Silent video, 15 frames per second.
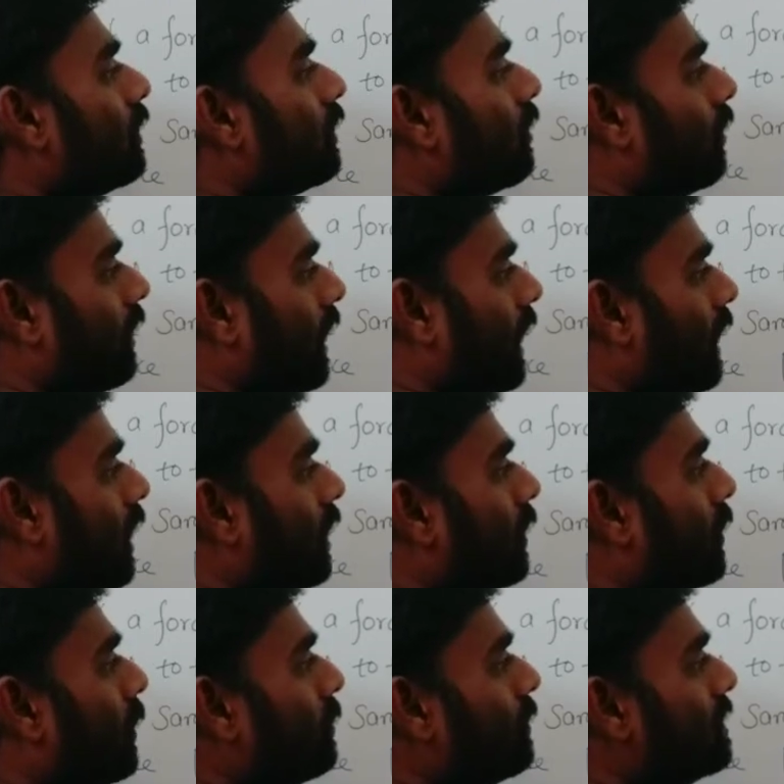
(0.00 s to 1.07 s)
Okay,
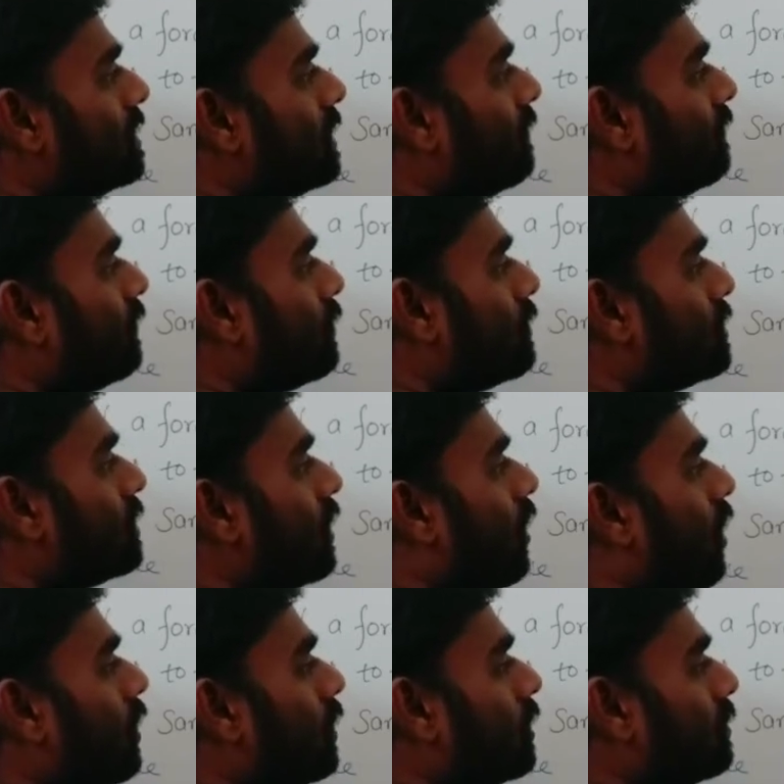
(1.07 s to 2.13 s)
Q is the force,
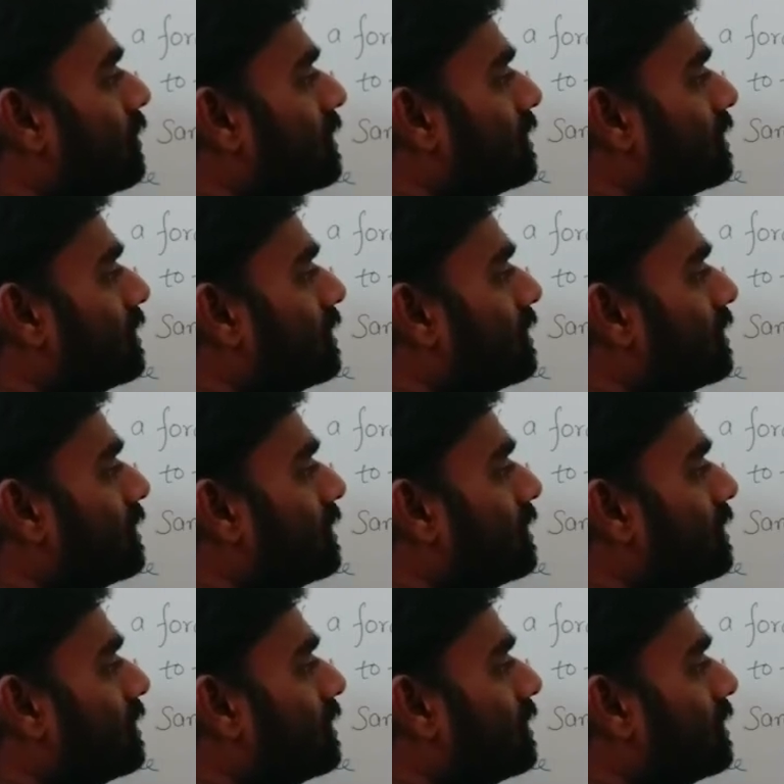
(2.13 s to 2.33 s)
R2